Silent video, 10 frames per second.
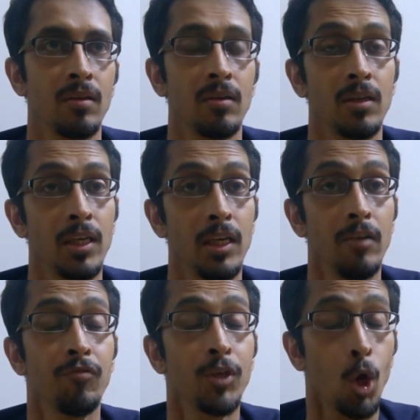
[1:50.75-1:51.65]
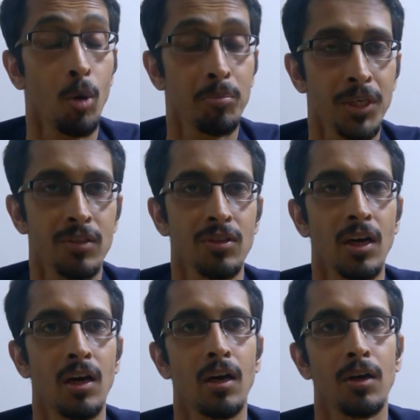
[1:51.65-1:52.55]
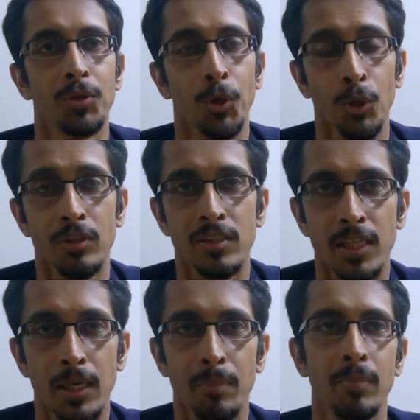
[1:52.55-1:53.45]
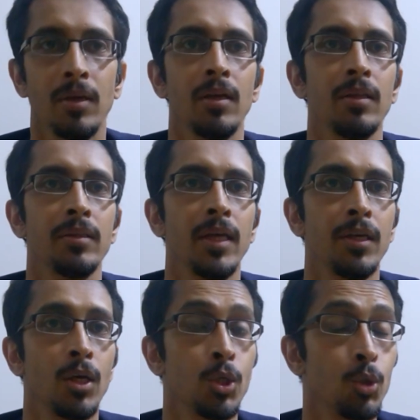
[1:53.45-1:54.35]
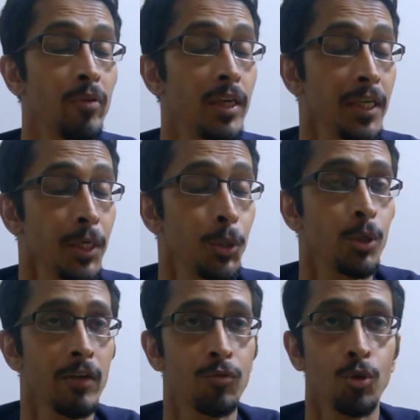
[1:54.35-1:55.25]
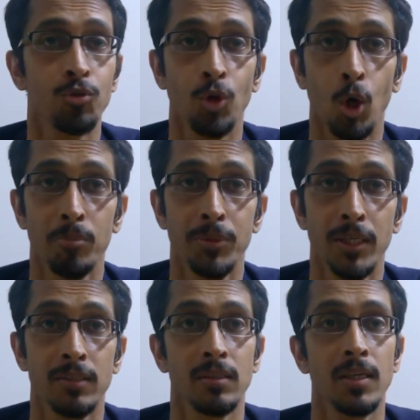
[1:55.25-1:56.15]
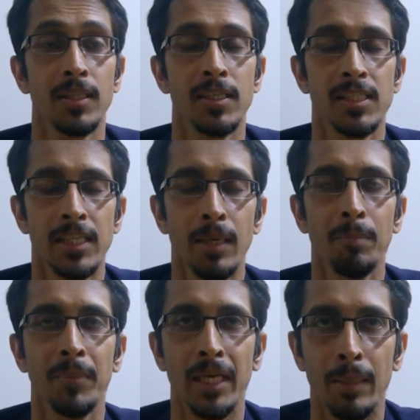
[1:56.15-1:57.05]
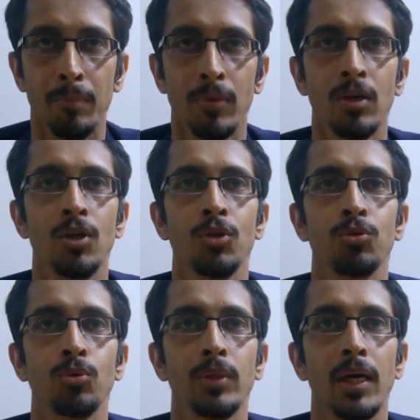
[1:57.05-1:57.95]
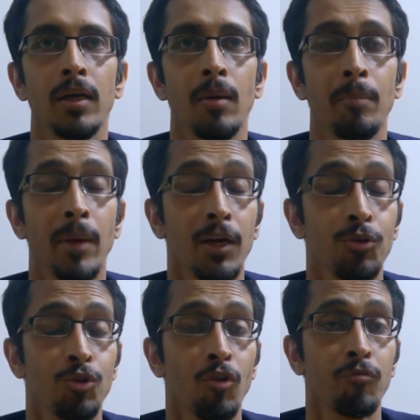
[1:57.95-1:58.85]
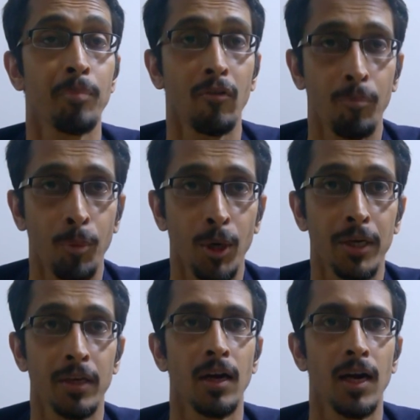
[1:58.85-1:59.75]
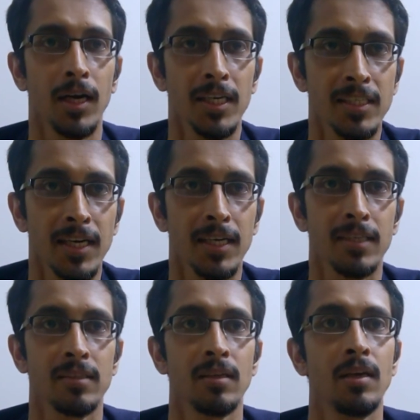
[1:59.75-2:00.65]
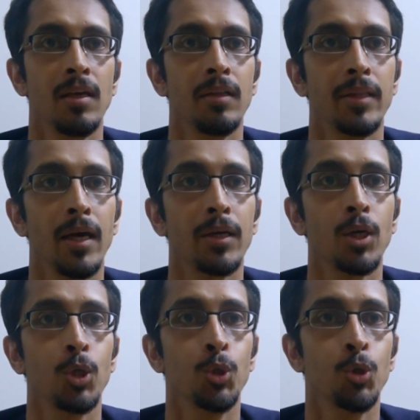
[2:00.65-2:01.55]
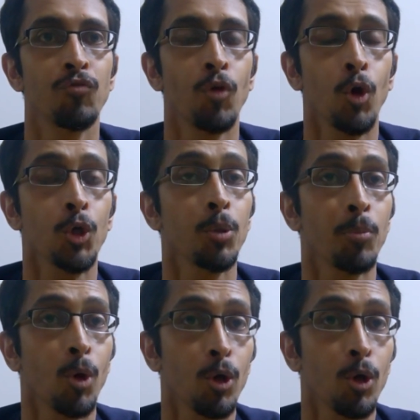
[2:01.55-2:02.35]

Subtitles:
If the objects are not the same, then you will need to give those objects the same name so that Microsoft PowerPoint understands that you want to morph